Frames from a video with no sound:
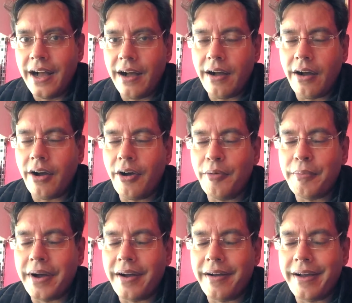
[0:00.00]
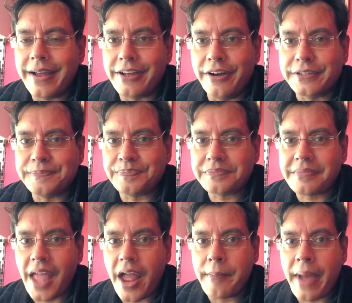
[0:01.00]
Oh my God.
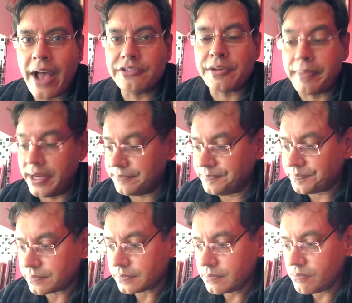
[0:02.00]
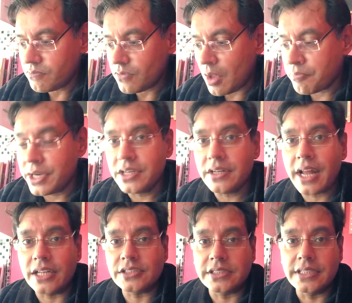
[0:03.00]
How's it been? Pretty good,
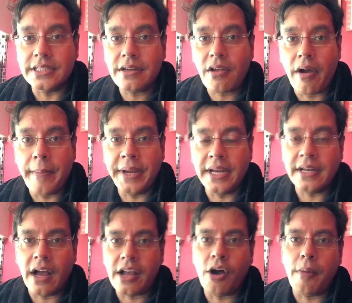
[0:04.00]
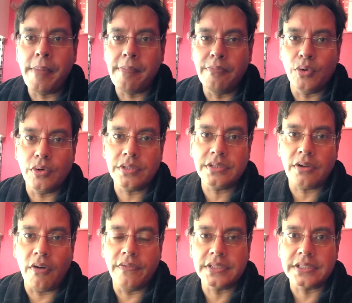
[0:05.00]
actually. I mean, I got a bit bored,
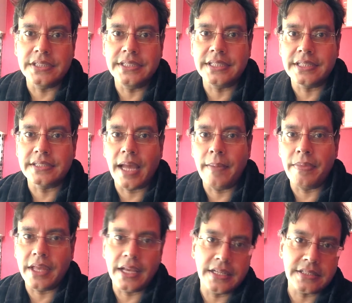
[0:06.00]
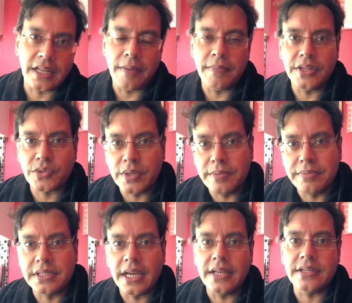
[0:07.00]
obviously, eating the same things like with the sweet
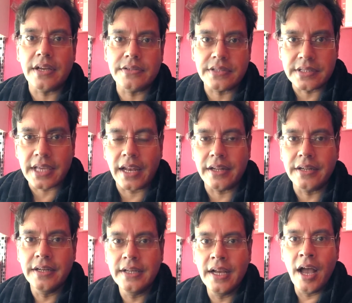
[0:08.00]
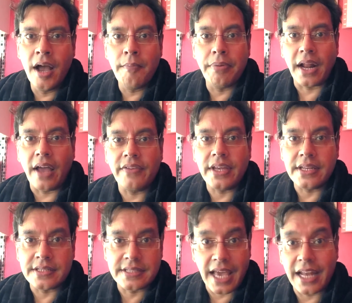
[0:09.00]
potatoes and the salad, but I've
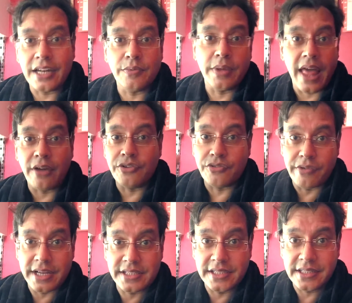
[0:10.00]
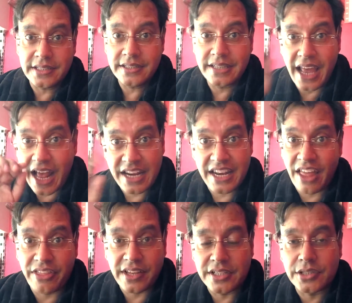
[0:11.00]
eaten salad without dressing,
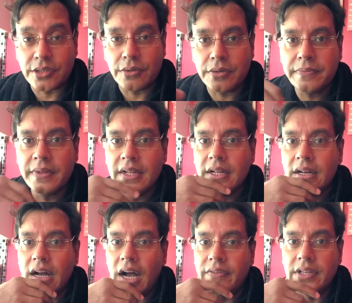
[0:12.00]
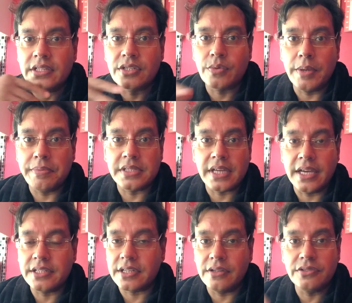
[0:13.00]
nothing at all. I've eaten sweet
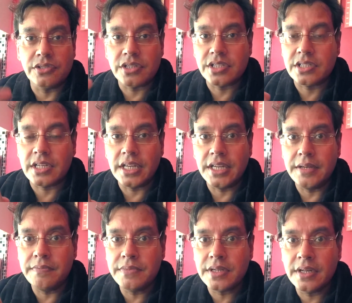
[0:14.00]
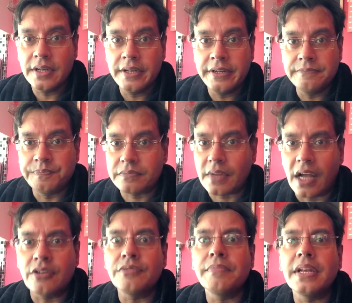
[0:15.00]
potatoes just steamed. I
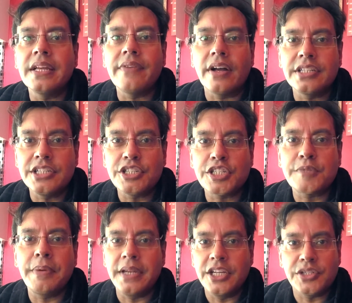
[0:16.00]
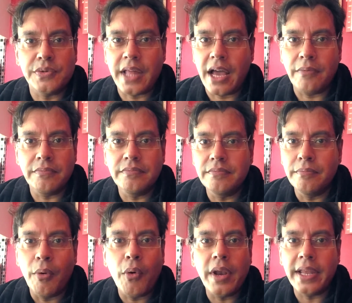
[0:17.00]
couldn't believe I'd eat spinach without
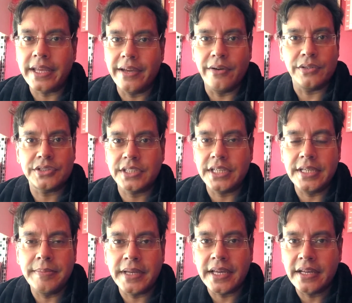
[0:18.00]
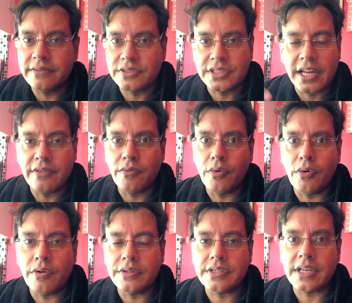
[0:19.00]
boiling it or steaming it, just had it
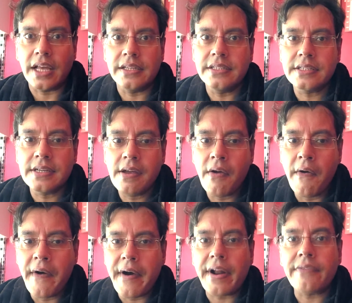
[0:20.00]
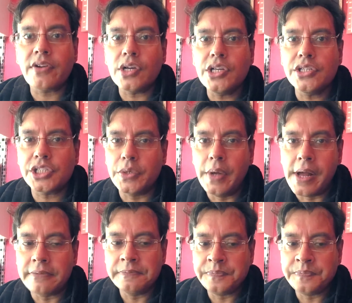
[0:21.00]
raw on salads. And I've got used to it.